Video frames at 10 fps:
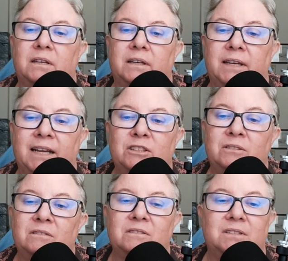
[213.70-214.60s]

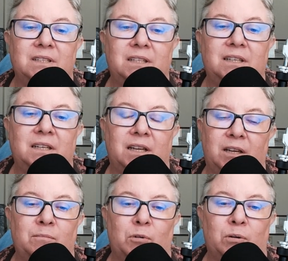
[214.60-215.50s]
national seating
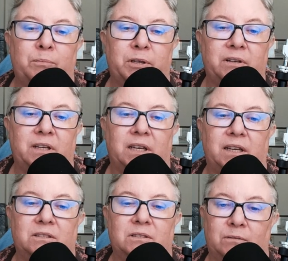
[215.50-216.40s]
and
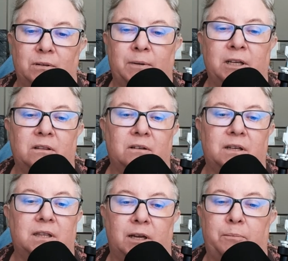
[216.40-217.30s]
mobility. So we might look
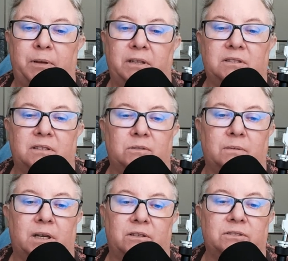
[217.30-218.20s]
at that piece as
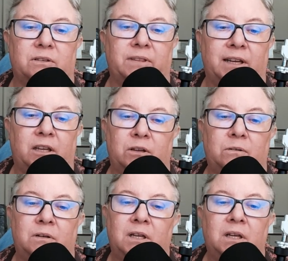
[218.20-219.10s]
well. So thank
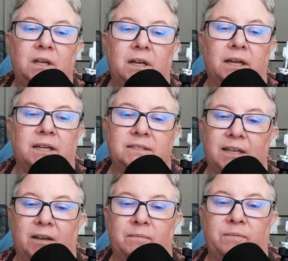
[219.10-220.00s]
you,
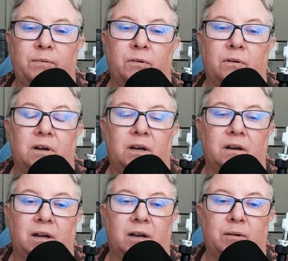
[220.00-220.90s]
NSM, for
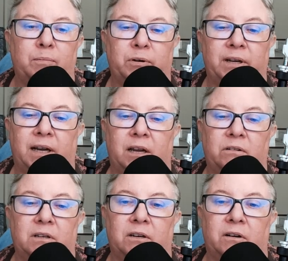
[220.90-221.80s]
uh, putting
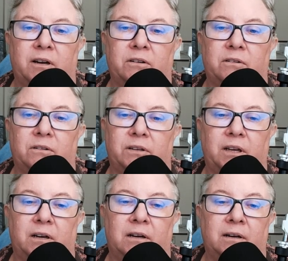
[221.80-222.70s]
out an article
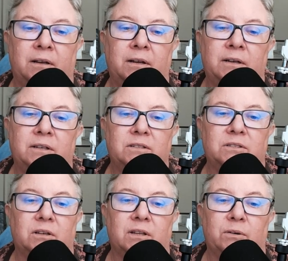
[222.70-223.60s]
here
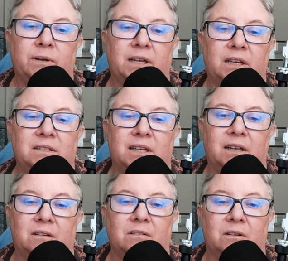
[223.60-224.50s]
so that we can
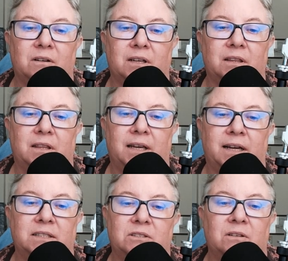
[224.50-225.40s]
take a look at
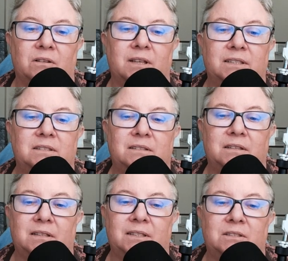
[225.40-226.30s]
that. So let's
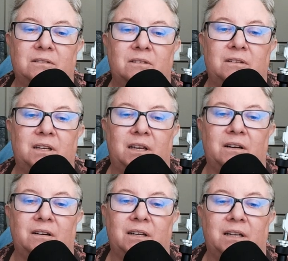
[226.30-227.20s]
let's look
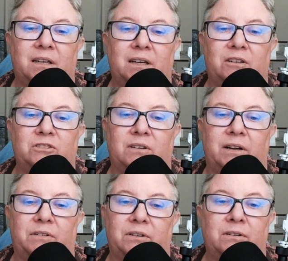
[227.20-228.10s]
here at air
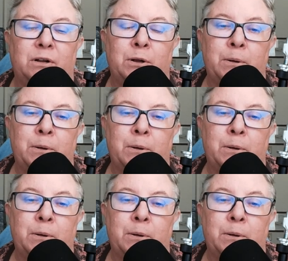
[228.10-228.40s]
travel